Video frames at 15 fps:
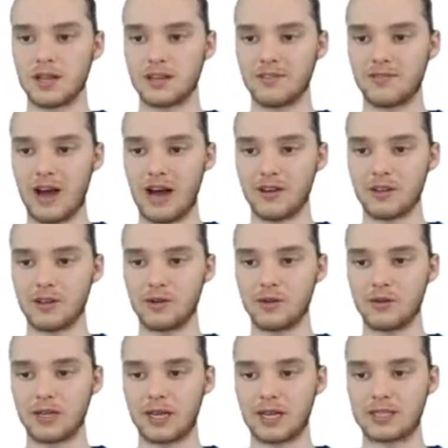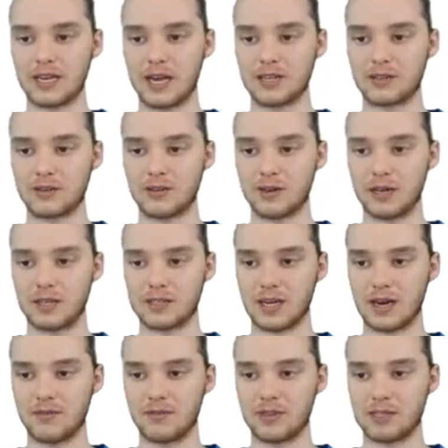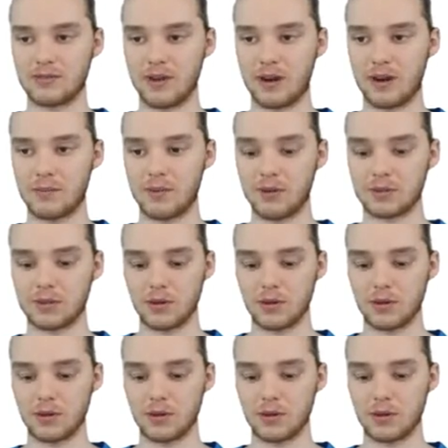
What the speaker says: the value that gets entered inside of this variable.